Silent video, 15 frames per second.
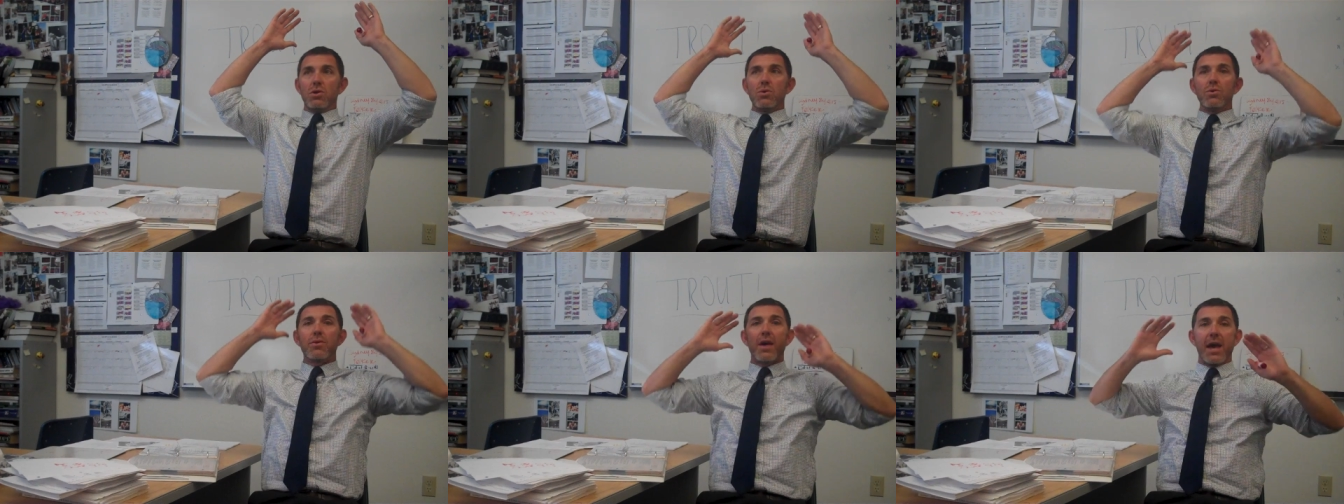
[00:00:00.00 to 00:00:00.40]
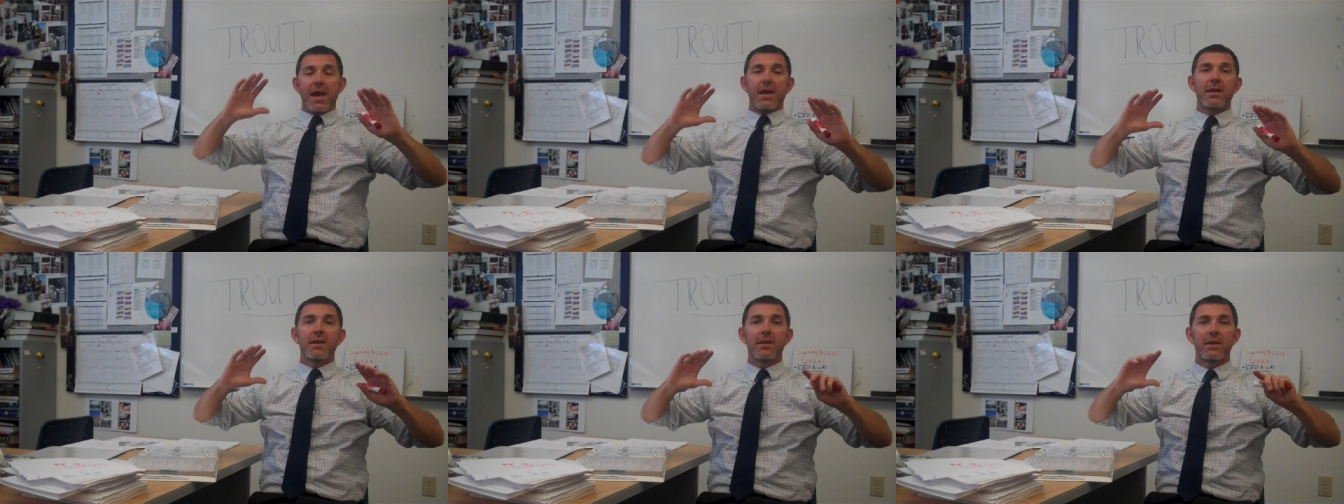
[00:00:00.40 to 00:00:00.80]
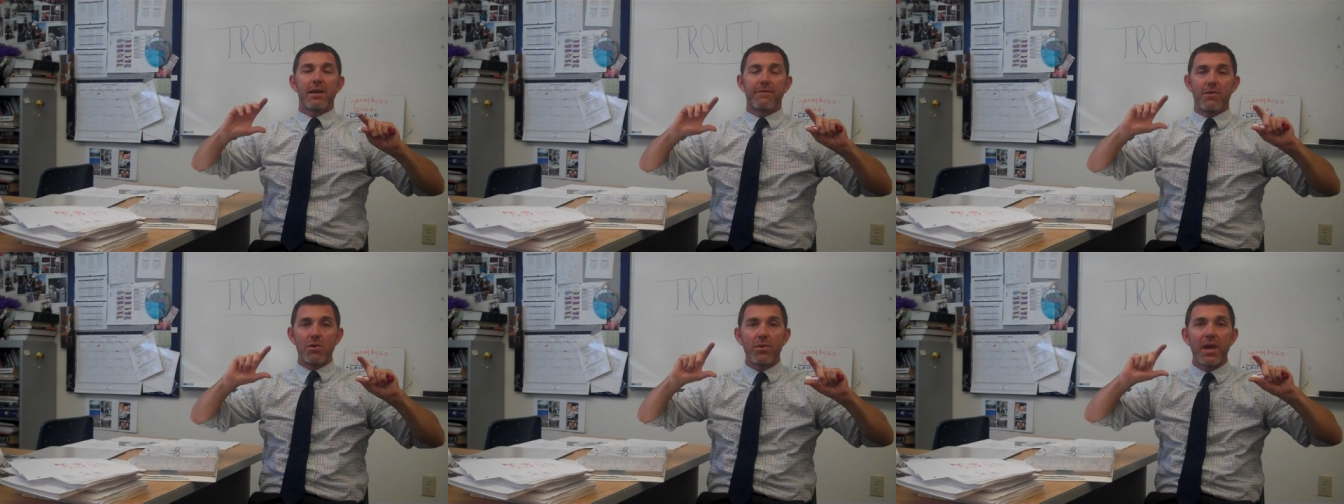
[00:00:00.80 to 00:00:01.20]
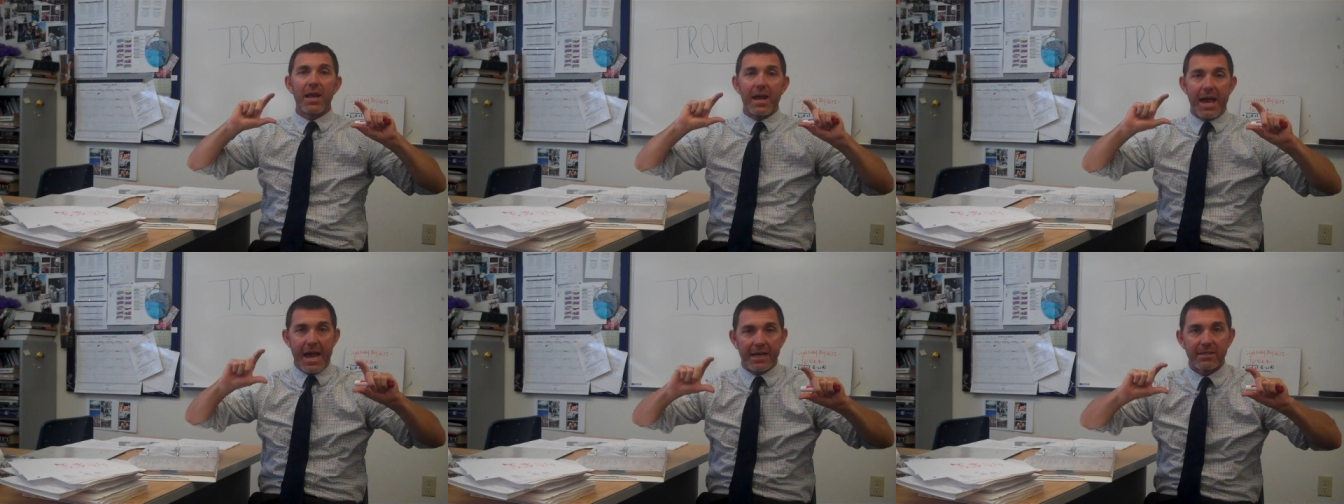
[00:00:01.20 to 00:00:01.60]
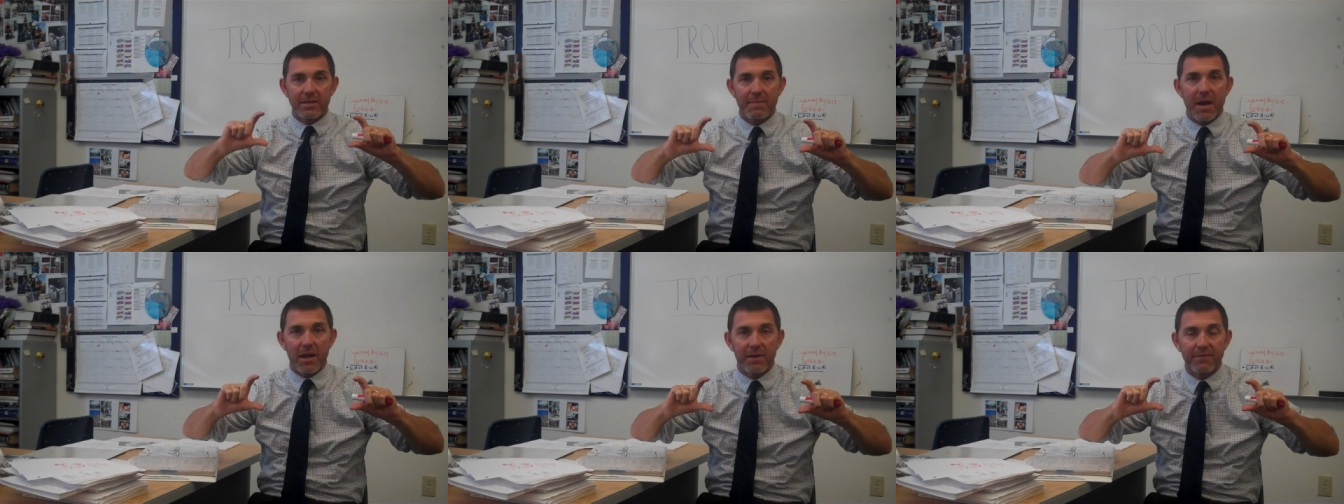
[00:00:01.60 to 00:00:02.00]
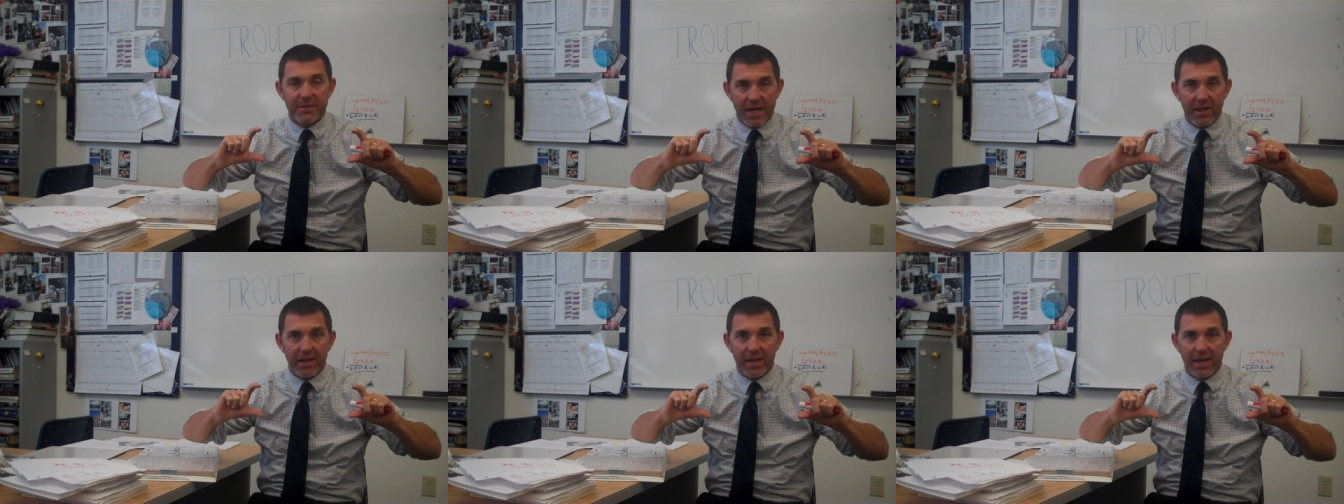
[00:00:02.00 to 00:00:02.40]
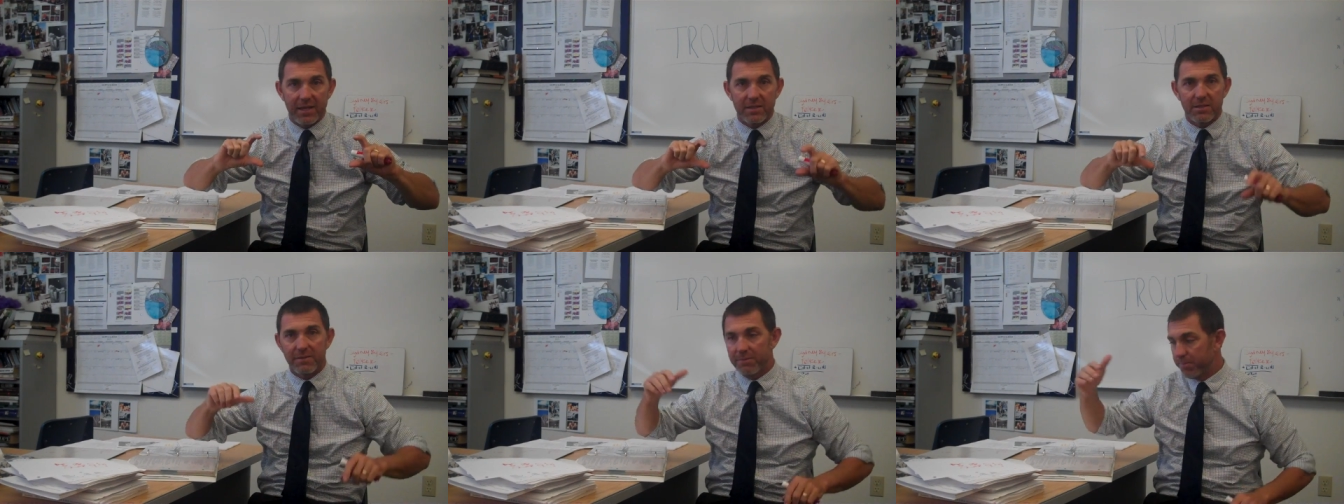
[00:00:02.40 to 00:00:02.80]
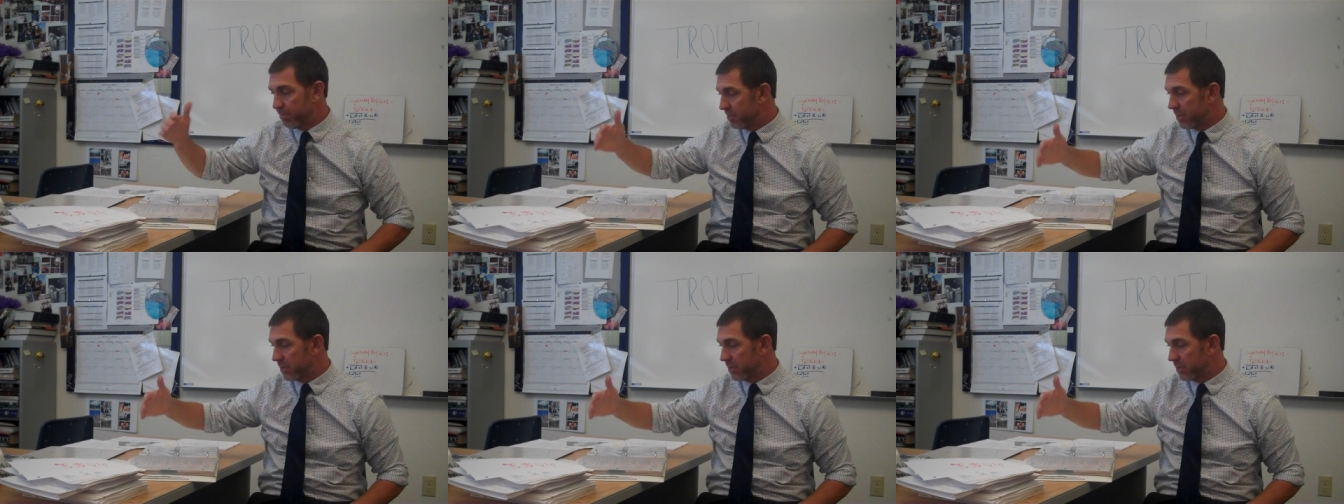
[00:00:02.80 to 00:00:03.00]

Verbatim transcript: You then, if you get X amount of delegates,